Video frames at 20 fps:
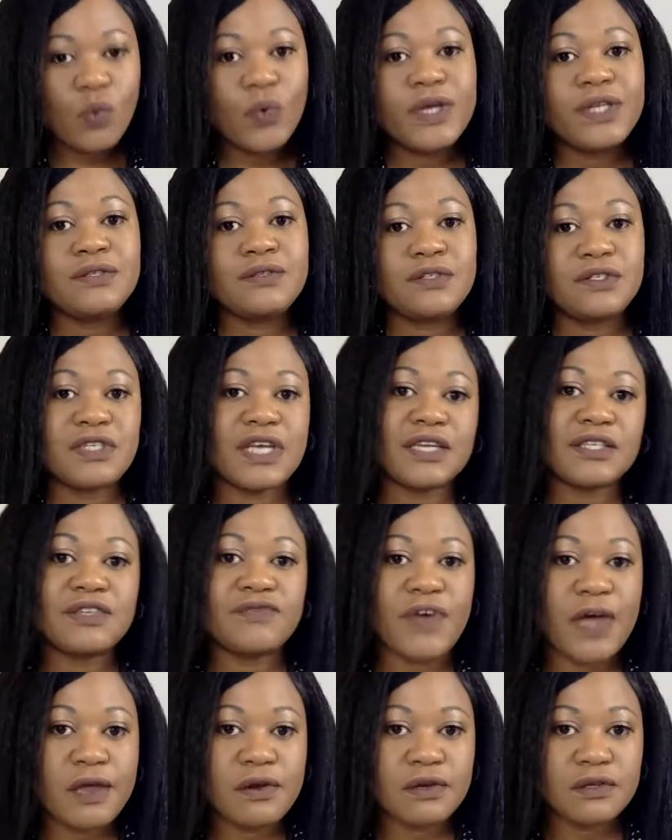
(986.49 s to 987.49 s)
when
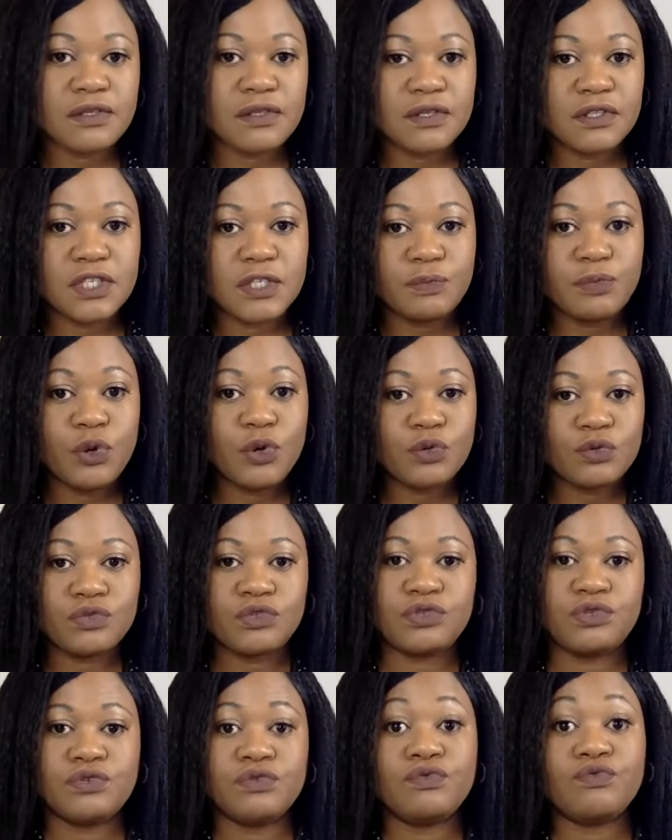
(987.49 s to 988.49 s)
Detective Anderson spoke
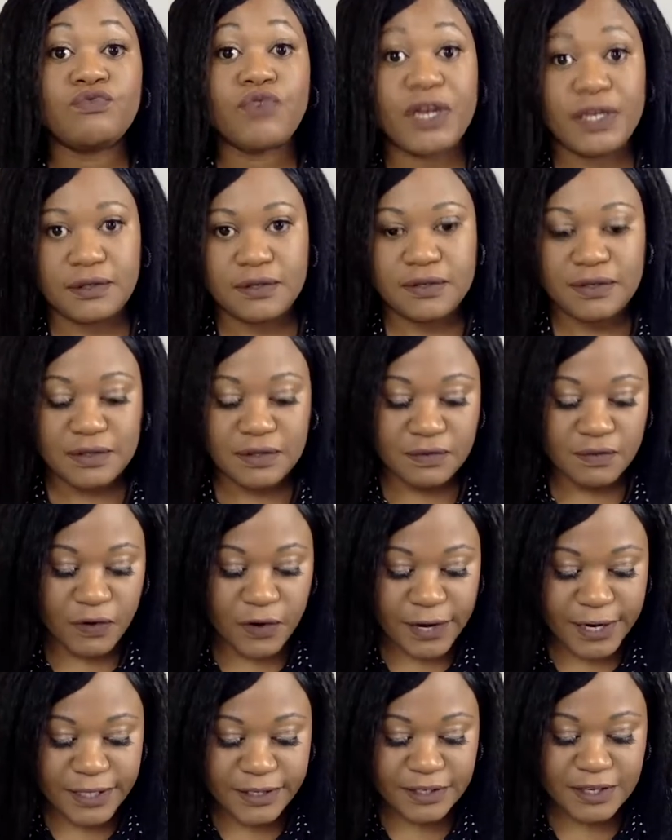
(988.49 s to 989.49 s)
to Ritz,
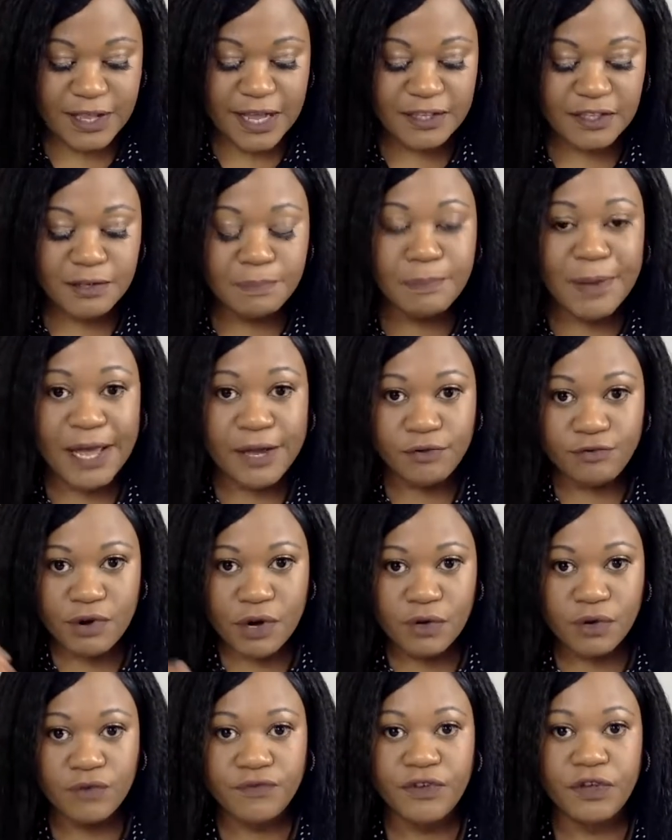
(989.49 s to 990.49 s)
right? So that's the
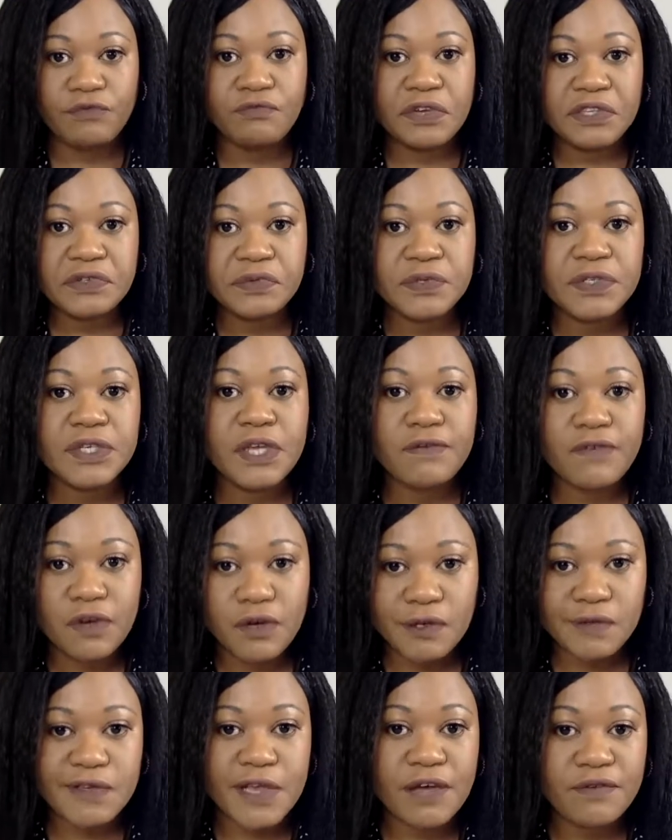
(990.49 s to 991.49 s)
background of it. Ritz was
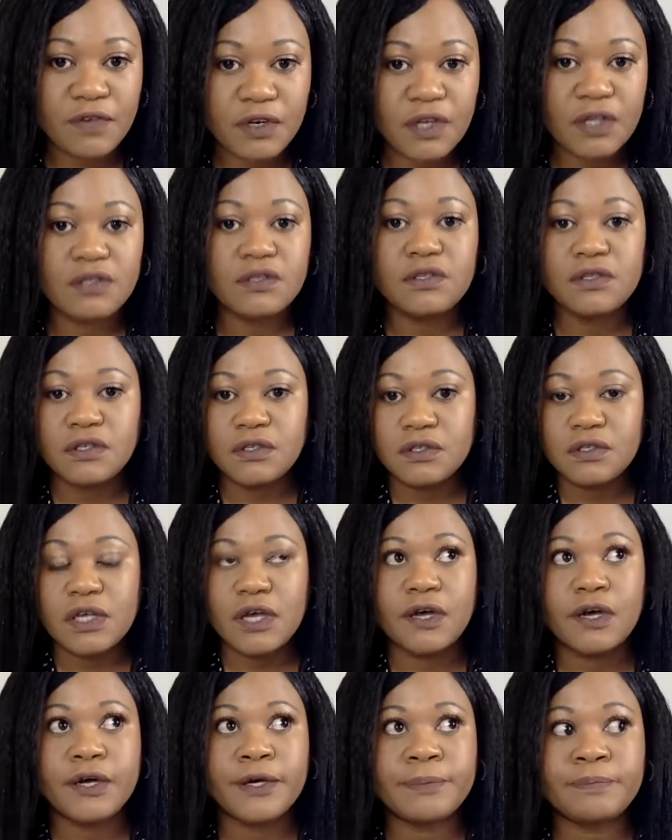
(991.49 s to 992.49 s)
given his evidence, his
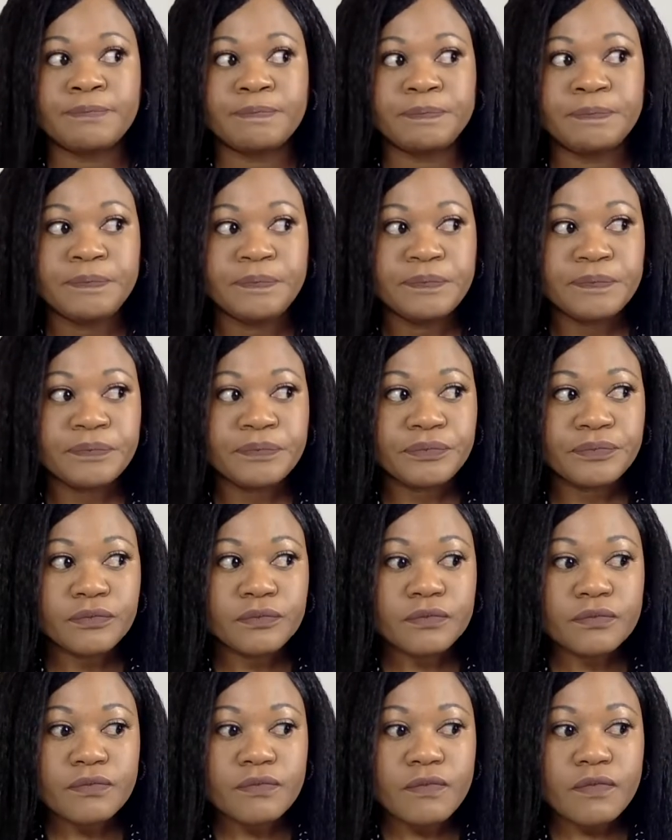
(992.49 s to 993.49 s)
um,
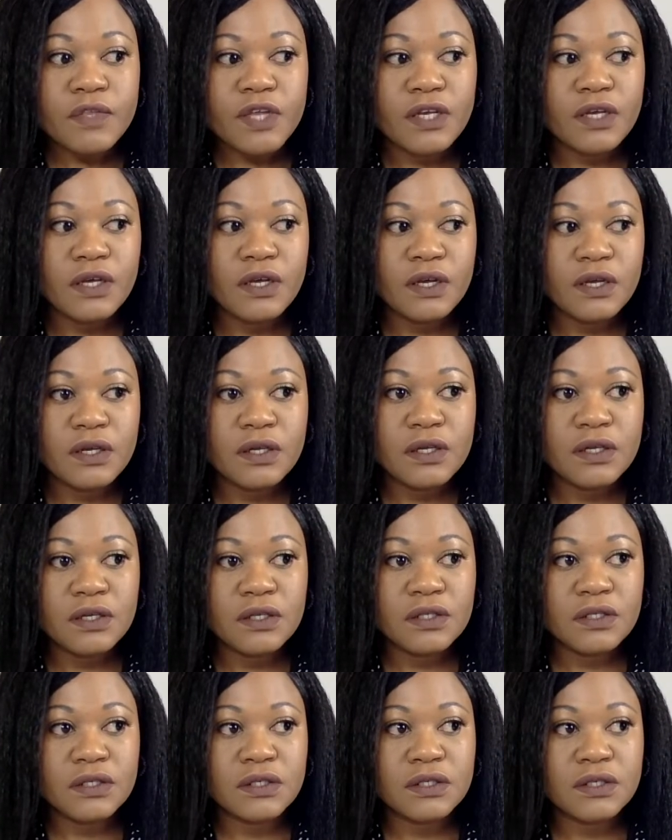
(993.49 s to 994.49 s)

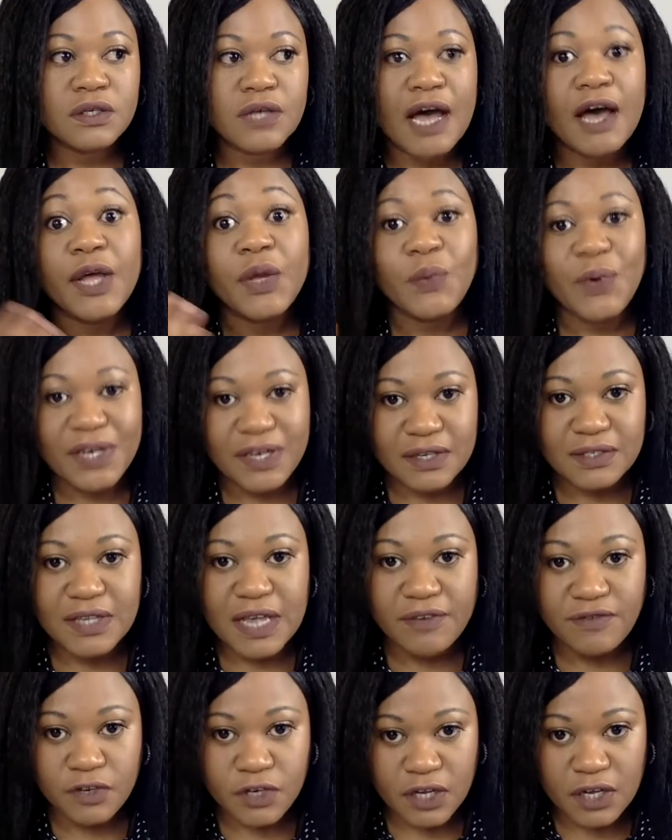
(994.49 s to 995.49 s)
his eyewitness
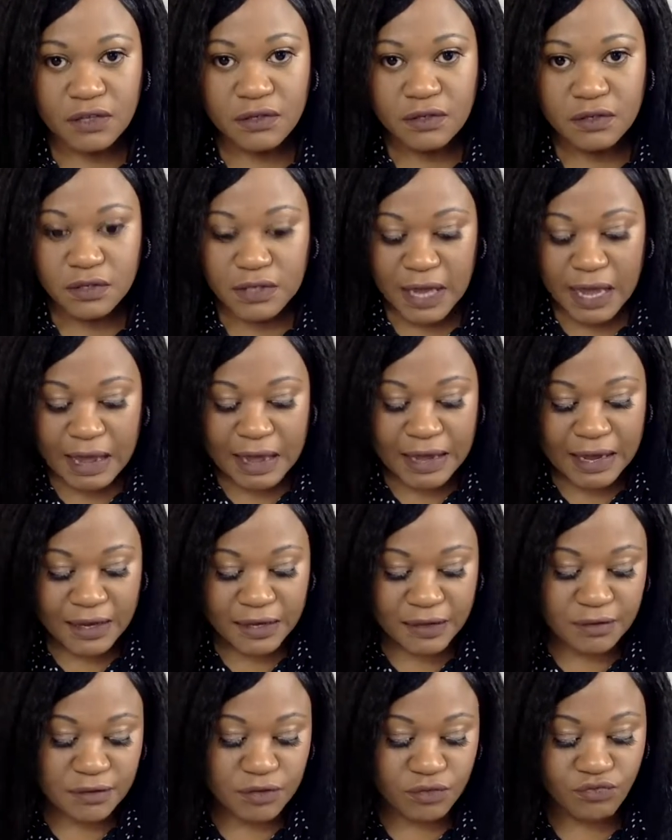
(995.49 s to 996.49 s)
evidence,
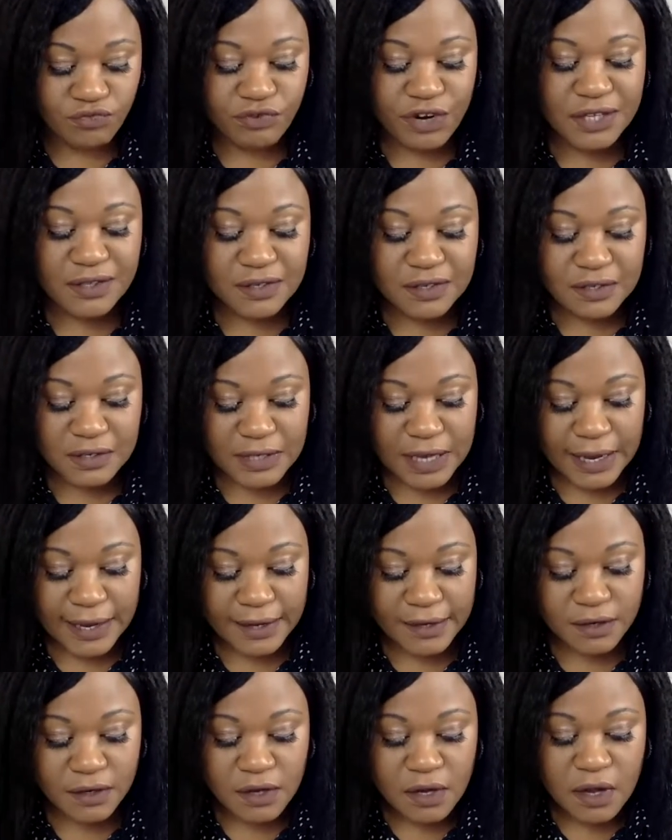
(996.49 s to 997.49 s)
and Ritz
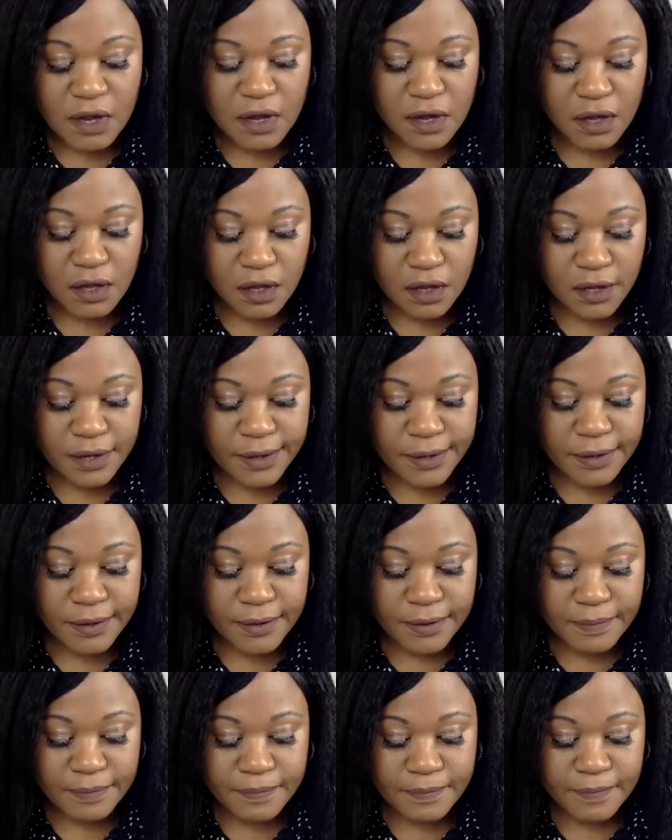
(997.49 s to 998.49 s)
said,
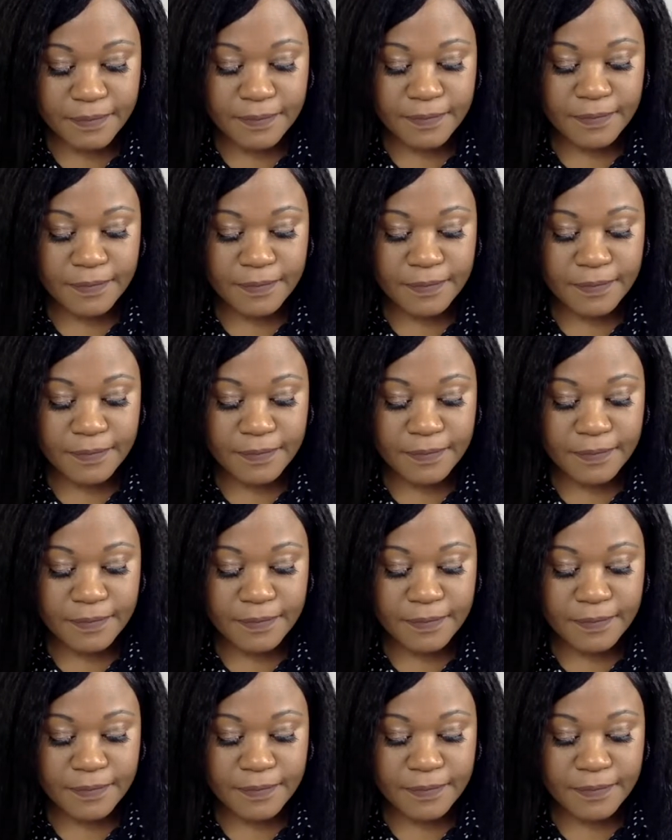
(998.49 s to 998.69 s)
um,